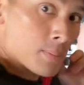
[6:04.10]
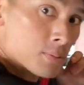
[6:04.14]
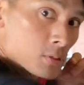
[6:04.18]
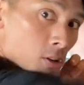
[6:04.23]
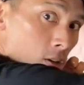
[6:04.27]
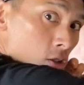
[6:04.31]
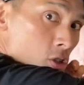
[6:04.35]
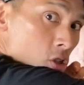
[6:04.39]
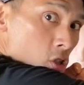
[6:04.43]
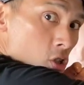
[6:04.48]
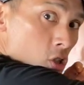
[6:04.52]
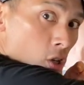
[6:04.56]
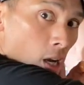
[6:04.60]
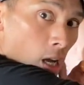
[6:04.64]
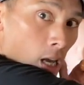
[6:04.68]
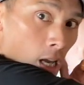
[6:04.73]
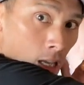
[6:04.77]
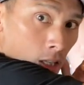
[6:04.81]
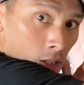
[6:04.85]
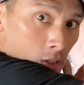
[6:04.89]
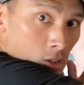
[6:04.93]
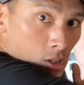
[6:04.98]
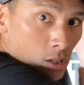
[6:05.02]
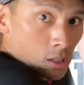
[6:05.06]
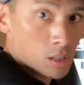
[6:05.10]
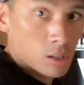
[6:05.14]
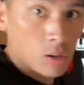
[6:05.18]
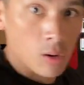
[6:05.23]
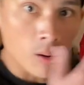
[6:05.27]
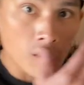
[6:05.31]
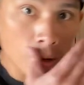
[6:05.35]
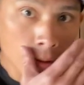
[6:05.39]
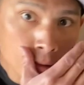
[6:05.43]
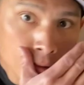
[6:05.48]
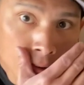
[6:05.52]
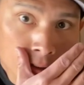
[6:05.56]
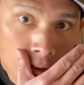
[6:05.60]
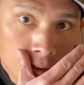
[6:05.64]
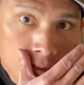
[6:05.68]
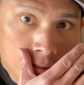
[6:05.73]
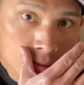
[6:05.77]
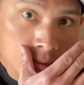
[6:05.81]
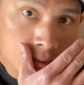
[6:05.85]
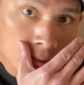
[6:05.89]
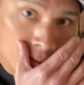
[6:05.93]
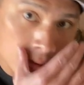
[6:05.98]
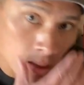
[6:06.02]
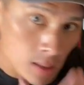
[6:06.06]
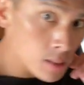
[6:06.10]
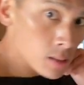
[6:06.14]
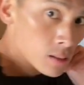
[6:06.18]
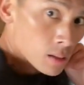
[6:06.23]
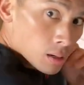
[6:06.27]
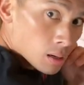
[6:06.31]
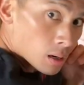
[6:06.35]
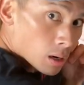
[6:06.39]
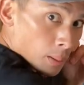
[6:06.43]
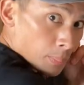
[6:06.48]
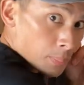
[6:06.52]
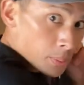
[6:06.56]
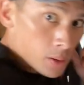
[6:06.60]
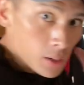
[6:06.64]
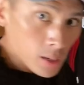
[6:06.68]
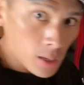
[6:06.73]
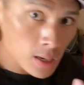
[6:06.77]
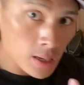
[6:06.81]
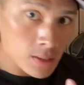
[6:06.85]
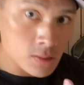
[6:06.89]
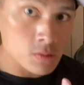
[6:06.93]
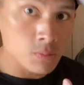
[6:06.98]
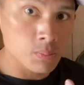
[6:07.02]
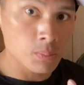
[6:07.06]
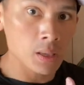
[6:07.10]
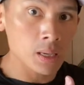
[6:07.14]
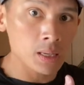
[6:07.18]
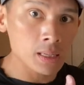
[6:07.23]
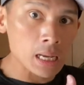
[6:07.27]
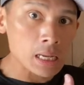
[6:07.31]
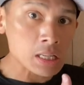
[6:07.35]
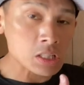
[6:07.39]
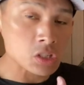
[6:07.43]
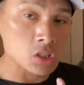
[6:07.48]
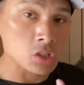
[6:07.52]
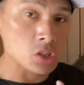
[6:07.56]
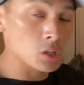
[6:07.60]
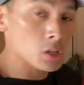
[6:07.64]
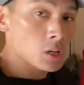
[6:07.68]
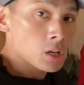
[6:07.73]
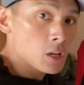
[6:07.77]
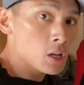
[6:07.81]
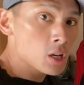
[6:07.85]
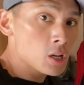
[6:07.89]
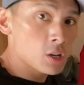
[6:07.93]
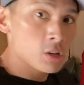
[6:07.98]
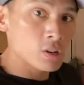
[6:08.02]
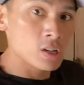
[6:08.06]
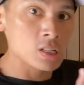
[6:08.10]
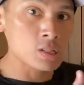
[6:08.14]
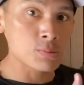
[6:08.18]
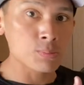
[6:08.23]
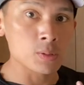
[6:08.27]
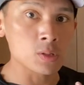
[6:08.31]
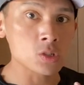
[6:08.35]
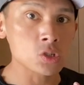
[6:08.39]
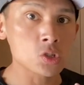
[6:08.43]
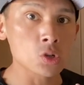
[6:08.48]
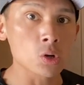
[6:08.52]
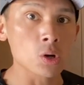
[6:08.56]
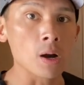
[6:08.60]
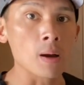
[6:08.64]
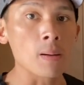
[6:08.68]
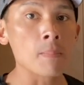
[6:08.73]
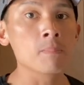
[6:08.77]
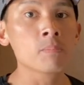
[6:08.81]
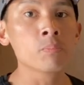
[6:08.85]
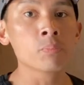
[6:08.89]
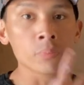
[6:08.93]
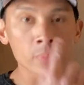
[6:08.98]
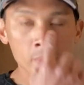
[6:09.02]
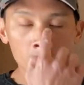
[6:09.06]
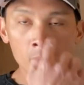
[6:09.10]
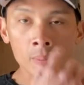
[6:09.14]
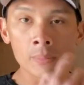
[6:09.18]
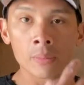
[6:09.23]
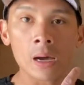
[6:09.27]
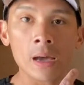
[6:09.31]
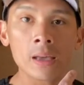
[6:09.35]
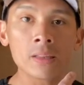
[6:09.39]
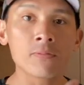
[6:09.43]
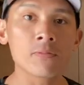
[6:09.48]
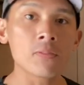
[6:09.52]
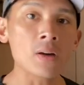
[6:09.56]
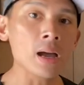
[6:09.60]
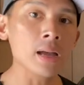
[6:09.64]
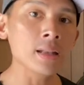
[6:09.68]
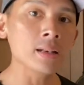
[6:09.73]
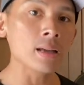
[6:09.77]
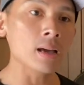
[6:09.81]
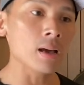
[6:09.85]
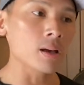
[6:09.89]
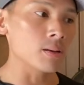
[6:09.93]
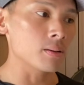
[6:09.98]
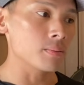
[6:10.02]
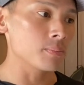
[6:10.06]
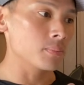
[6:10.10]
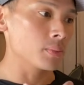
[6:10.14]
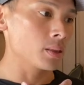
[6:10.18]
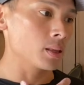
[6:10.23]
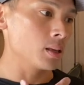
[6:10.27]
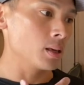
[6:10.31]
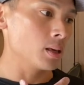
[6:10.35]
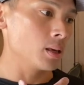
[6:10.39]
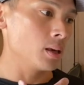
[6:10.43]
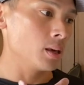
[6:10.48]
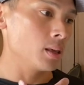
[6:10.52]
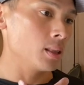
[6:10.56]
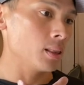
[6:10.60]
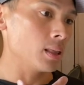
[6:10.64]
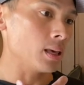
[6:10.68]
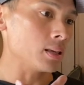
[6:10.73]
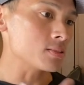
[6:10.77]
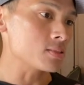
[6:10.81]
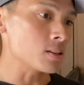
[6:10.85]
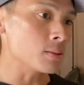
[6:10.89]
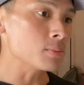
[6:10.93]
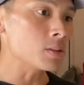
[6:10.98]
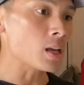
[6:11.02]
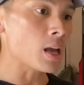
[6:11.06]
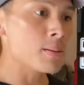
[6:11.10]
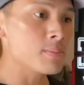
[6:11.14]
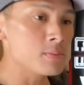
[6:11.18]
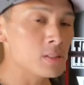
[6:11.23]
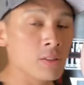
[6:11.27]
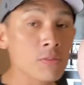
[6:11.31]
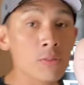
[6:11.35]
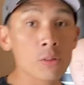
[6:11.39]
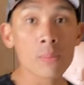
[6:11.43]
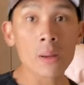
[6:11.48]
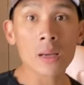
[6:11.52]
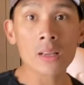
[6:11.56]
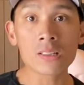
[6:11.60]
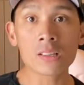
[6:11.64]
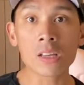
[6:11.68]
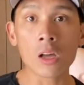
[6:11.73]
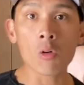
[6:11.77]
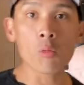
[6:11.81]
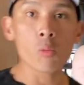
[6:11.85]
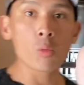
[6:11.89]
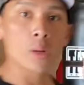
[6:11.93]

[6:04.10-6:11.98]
our straights, you know, our hooks, our uppercuts, being nice and crisp and short. But I find out that sometimes, even myself, when